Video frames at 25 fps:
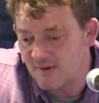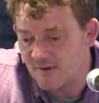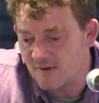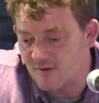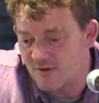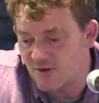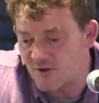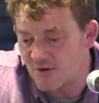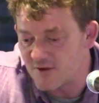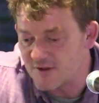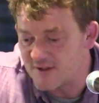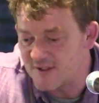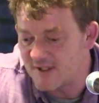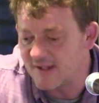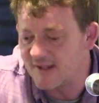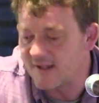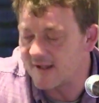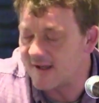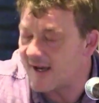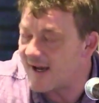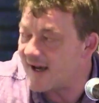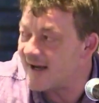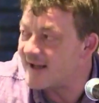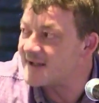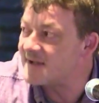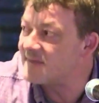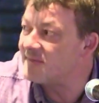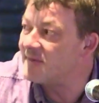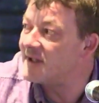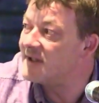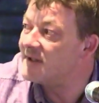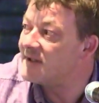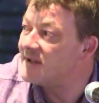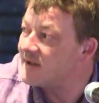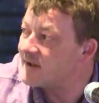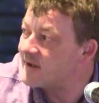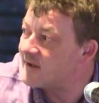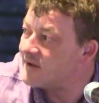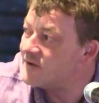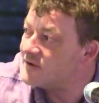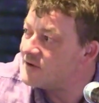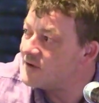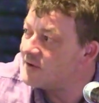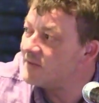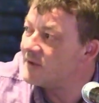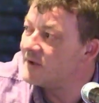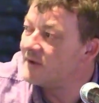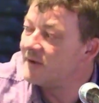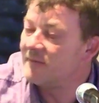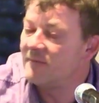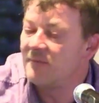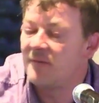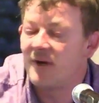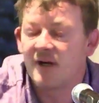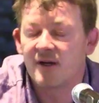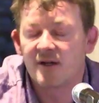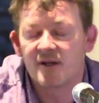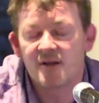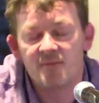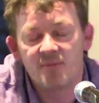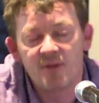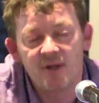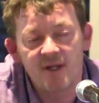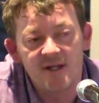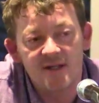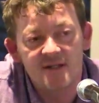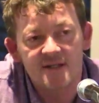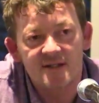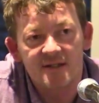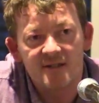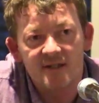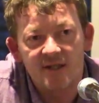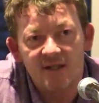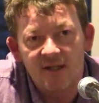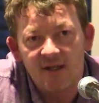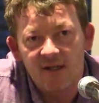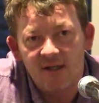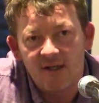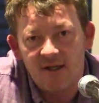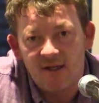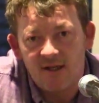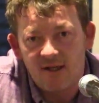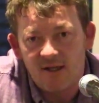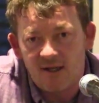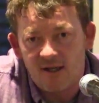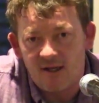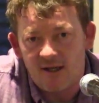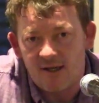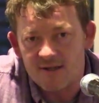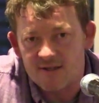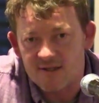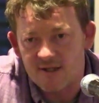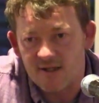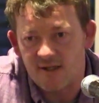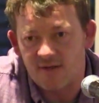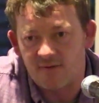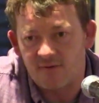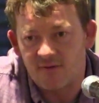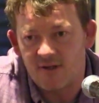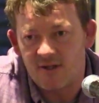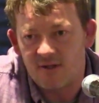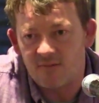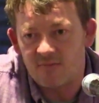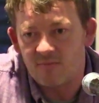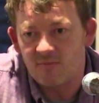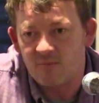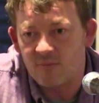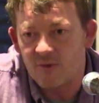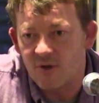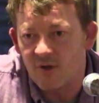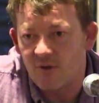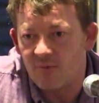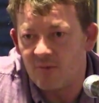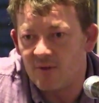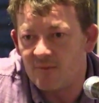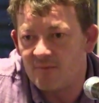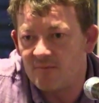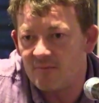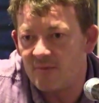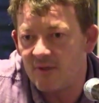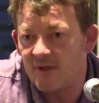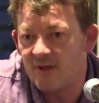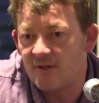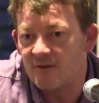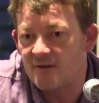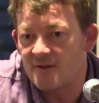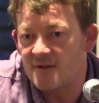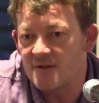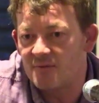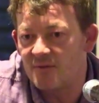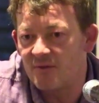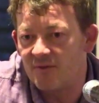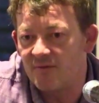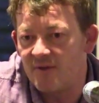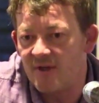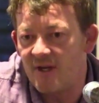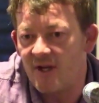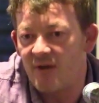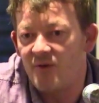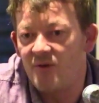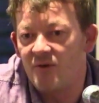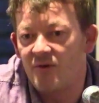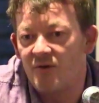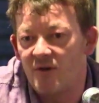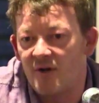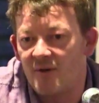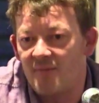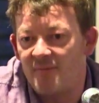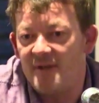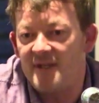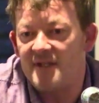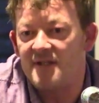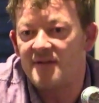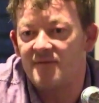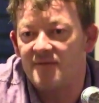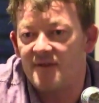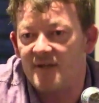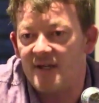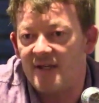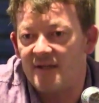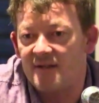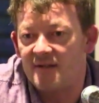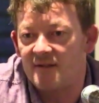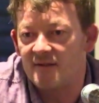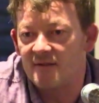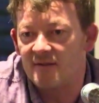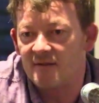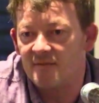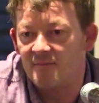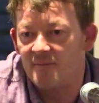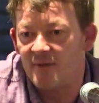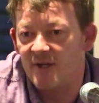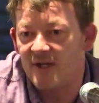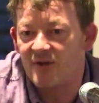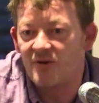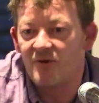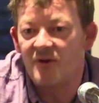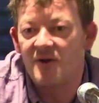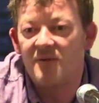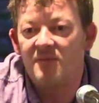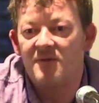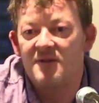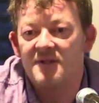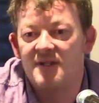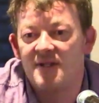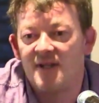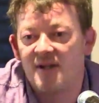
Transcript: crossing the chasm into the consumer marketplace, a significant problem because we've now got a piece of data. Bitcoin was